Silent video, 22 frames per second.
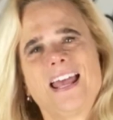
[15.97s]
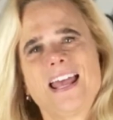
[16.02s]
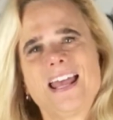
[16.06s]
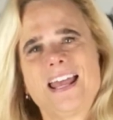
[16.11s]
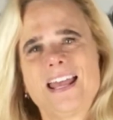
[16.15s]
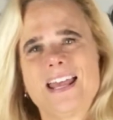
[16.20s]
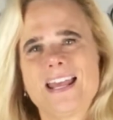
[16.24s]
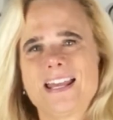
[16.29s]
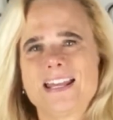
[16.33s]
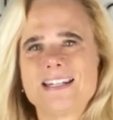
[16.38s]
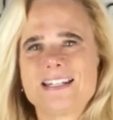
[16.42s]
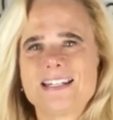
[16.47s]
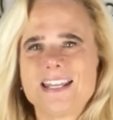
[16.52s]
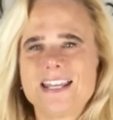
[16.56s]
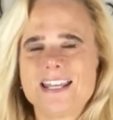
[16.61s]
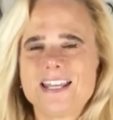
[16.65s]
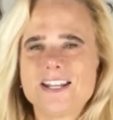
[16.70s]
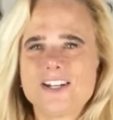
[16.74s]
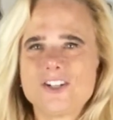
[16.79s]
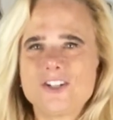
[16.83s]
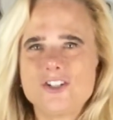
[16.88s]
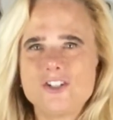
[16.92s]
and
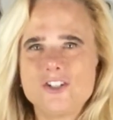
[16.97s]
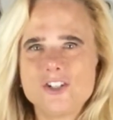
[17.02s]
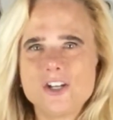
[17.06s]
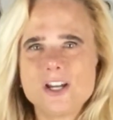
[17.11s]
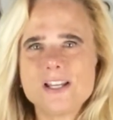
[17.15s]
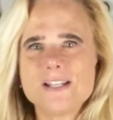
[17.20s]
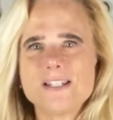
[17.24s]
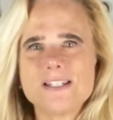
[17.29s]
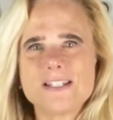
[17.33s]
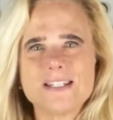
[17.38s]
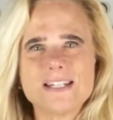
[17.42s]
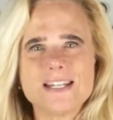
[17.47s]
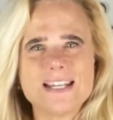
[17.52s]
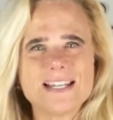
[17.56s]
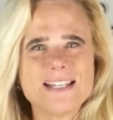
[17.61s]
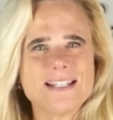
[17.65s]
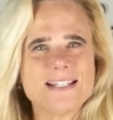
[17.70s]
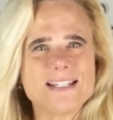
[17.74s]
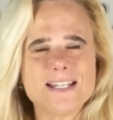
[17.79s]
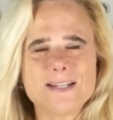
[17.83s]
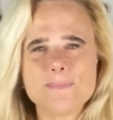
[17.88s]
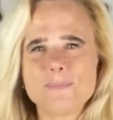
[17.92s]
it just
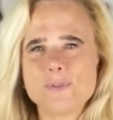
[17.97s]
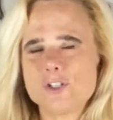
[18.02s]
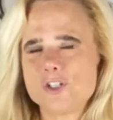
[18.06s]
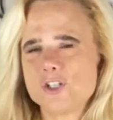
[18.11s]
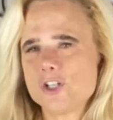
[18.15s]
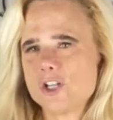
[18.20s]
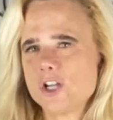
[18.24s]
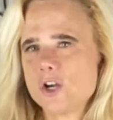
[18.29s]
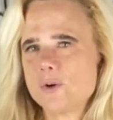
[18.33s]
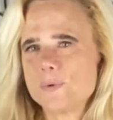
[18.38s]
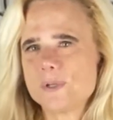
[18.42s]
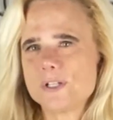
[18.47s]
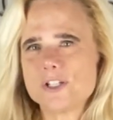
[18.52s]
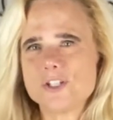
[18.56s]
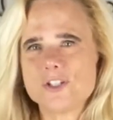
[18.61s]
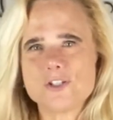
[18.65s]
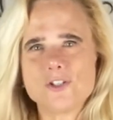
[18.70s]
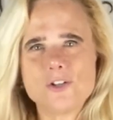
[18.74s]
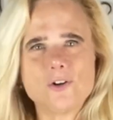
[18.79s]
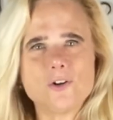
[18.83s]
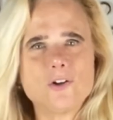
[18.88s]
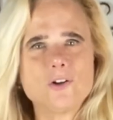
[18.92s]
seems to go in
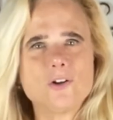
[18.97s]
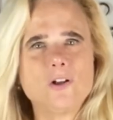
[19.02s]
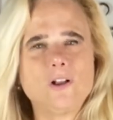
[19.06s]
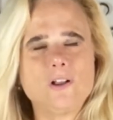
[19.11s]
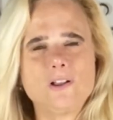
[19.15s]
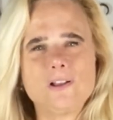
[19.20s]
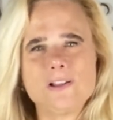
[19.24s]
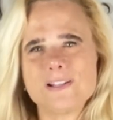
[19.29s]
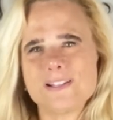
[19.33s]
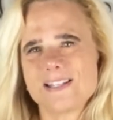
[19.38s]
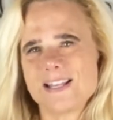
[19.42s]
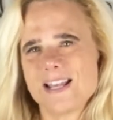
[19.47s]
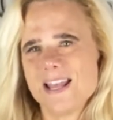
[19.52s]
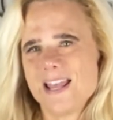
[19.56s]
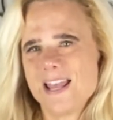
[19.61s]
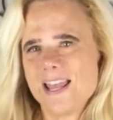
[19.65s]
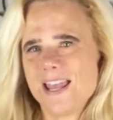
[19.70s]
circles